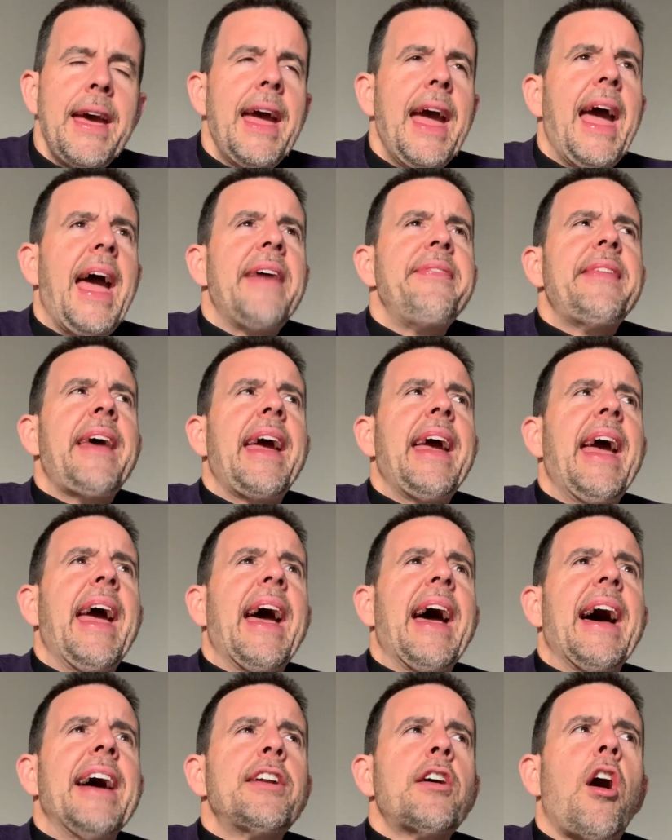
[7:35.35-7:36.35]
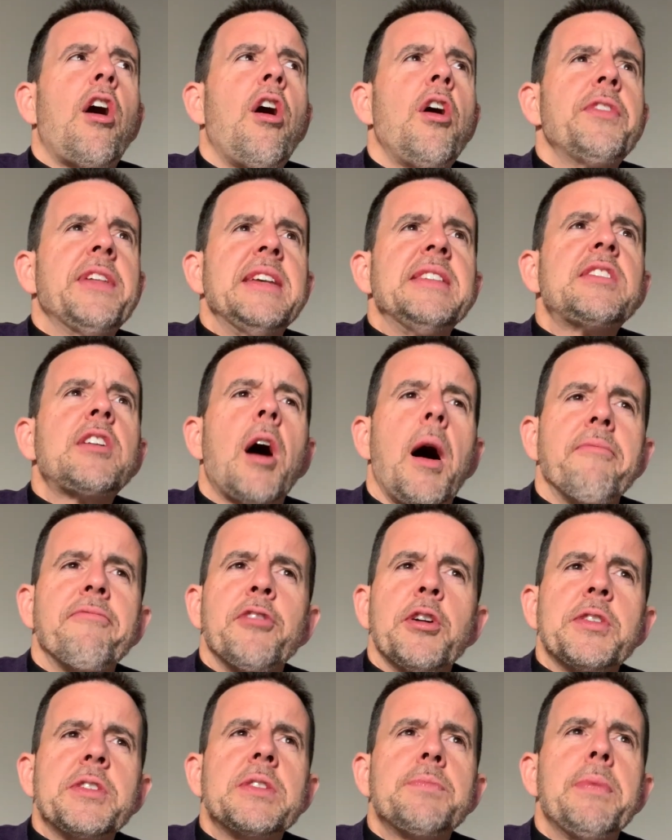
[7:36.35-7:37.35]
And they had all these
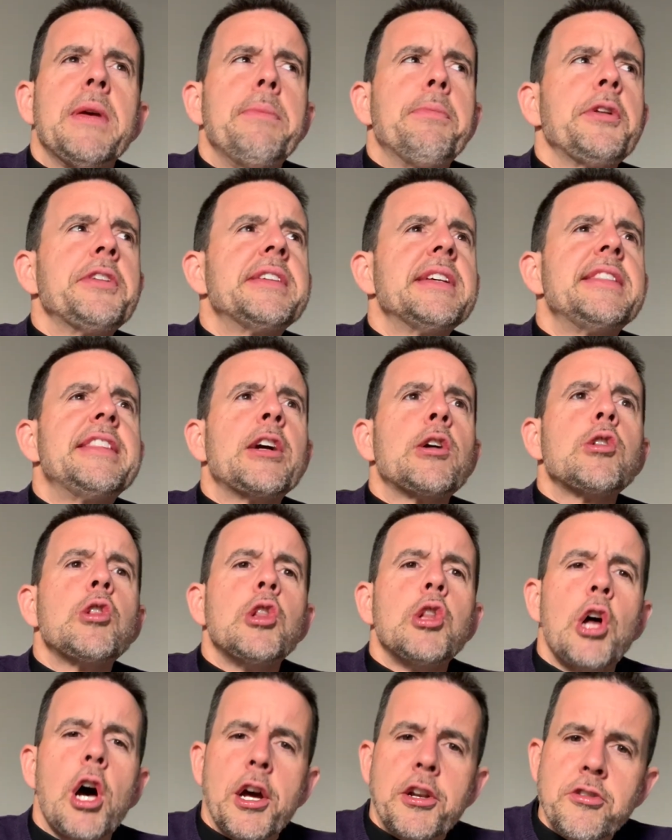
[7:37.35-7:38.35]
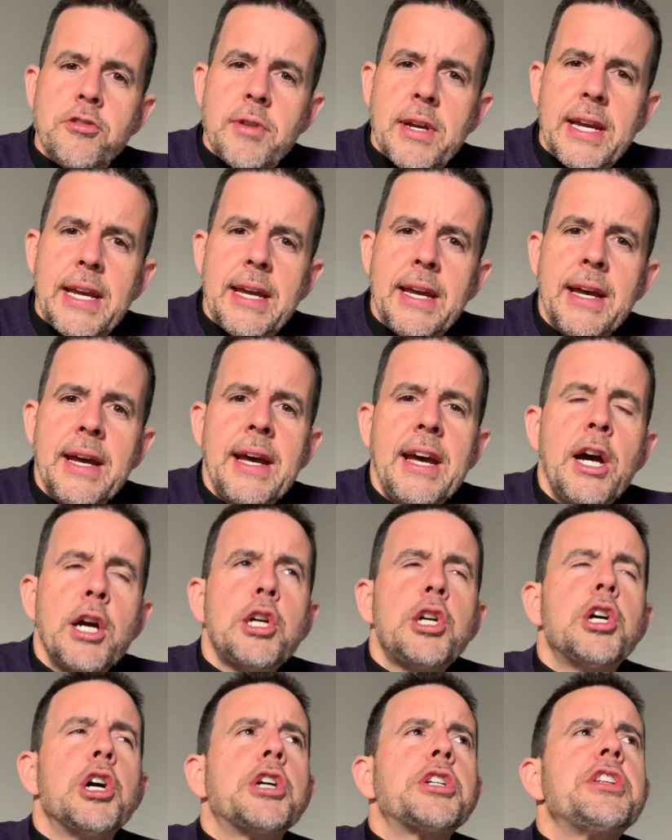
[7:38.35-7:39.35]
comforts. People did their laundry,
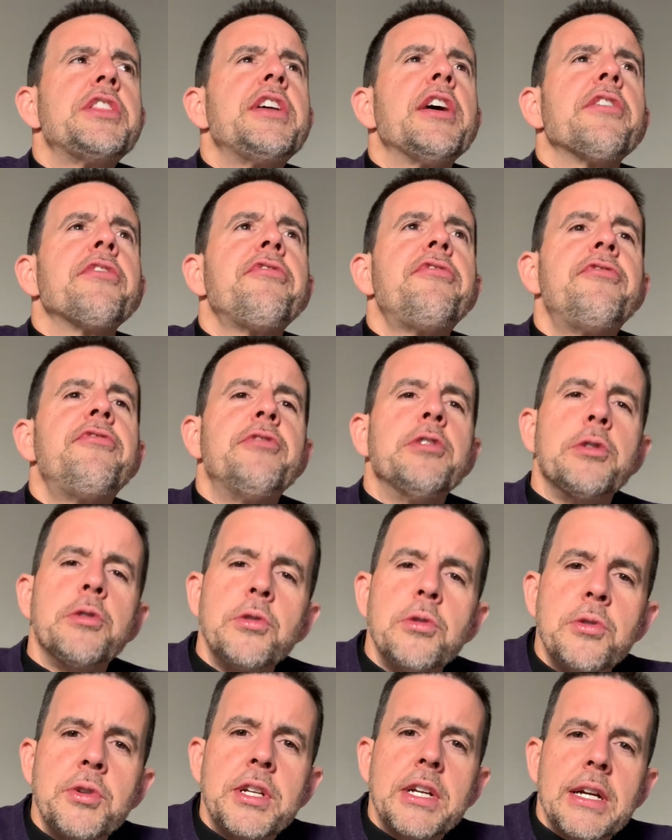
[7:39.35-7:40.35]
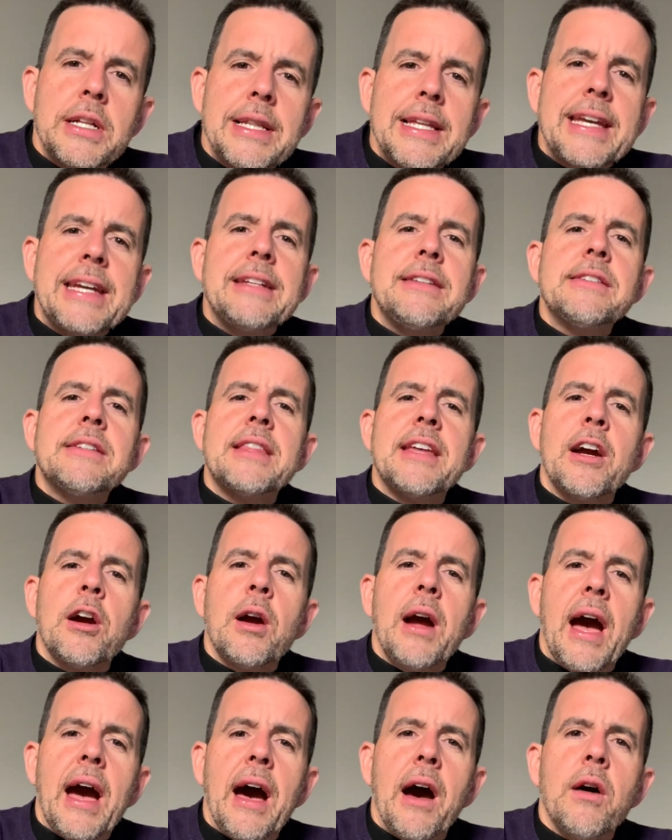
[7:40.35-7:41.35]
cooked their food, cleaned their
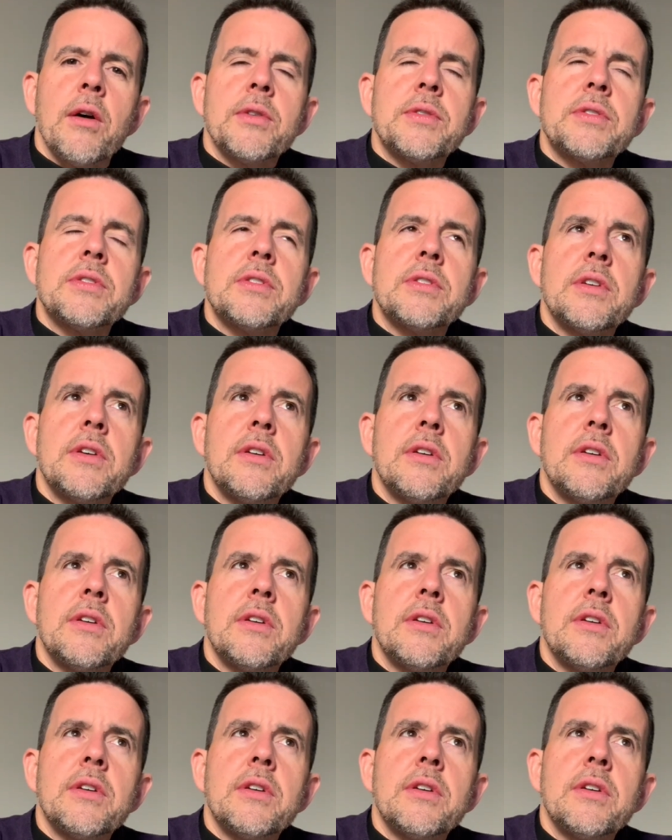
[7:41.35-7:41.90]
house.